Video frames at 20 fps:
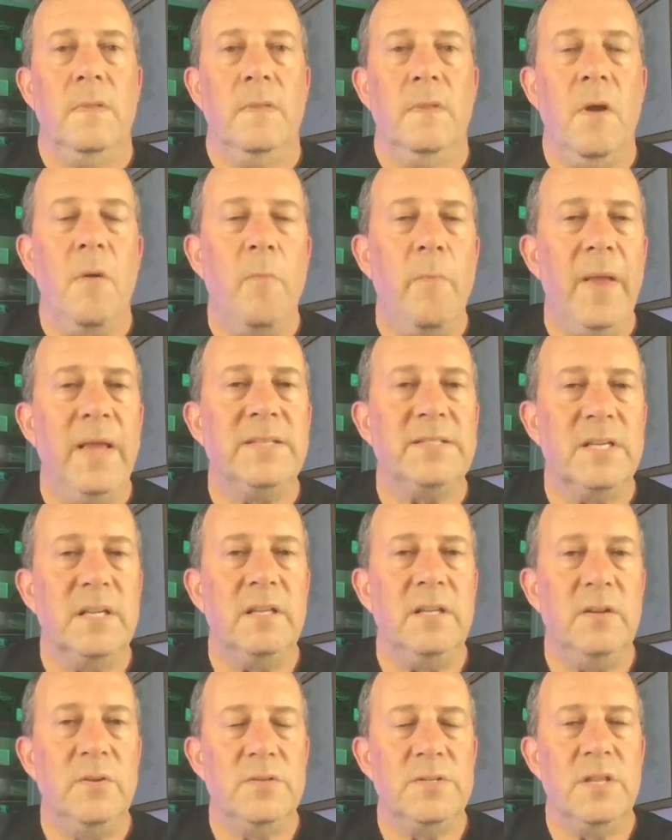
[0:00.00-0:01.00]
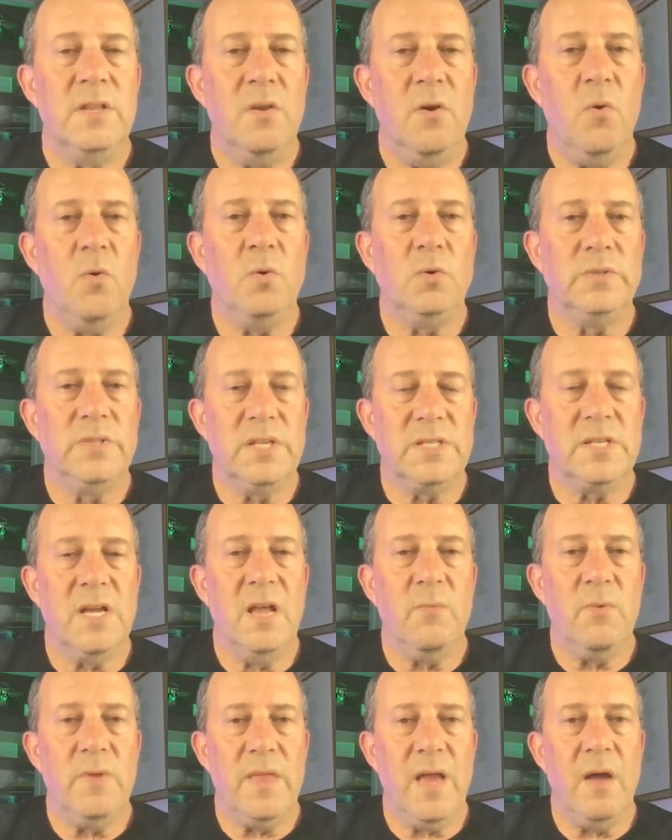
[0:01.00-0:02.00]
They're basically using the old
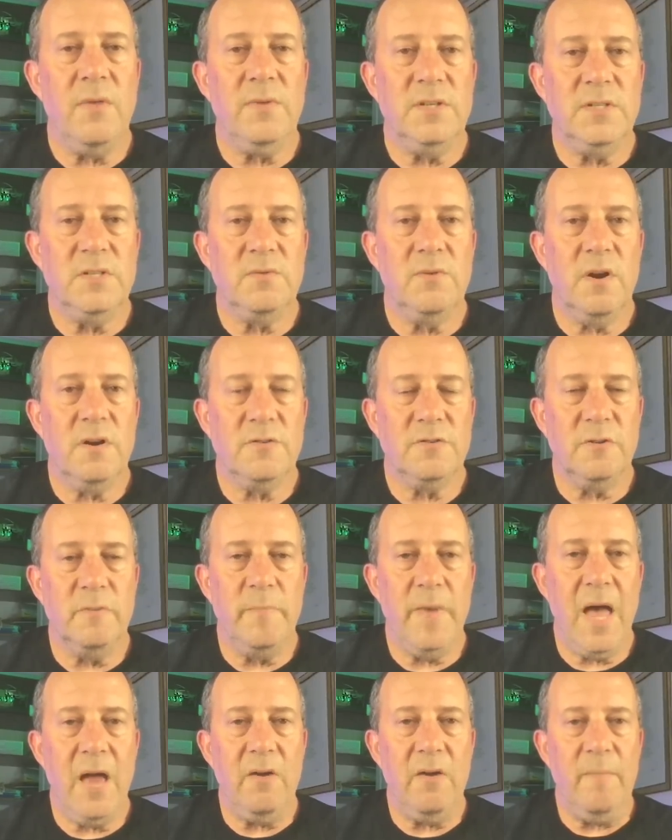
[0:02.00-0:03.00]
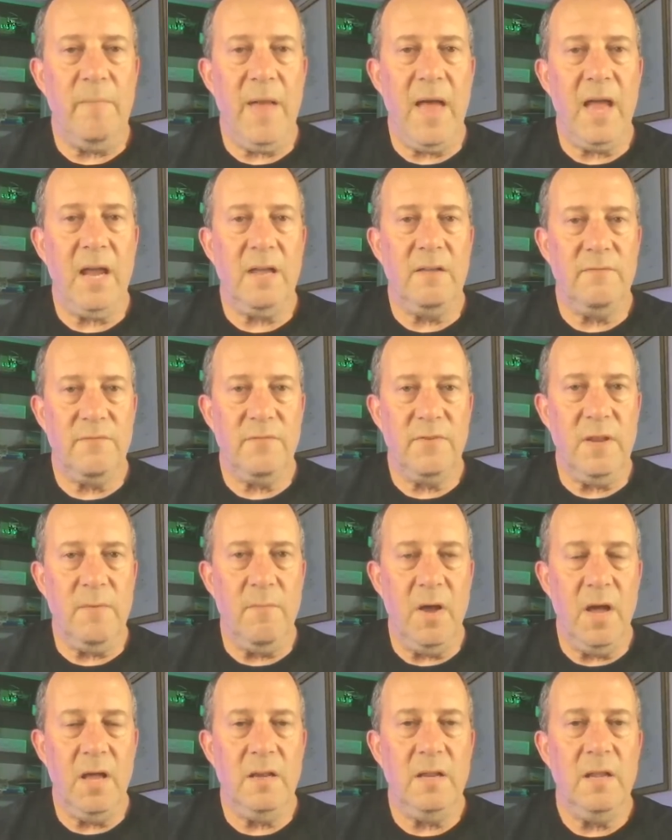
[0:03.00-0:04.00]
design without the structural battery pack in
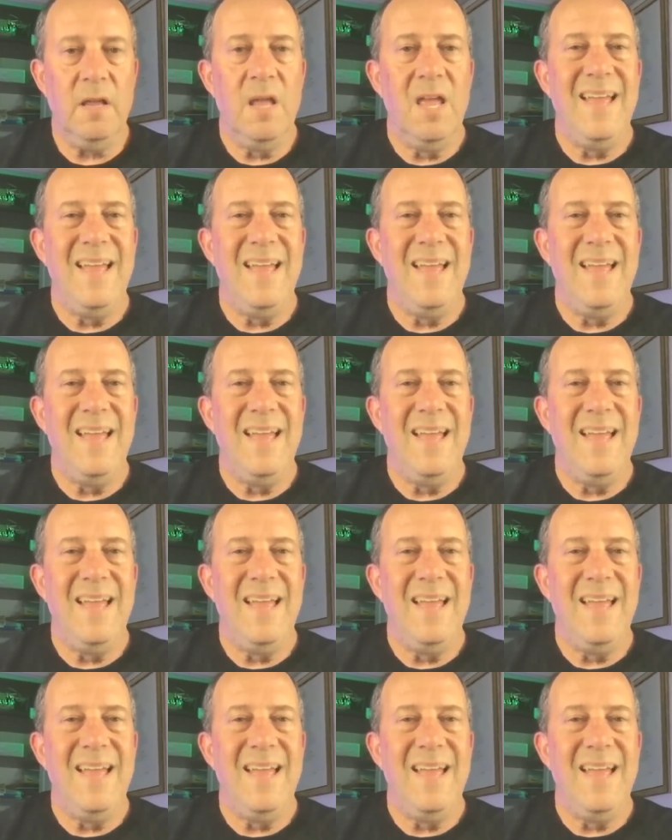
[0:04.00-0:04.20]
Fremont.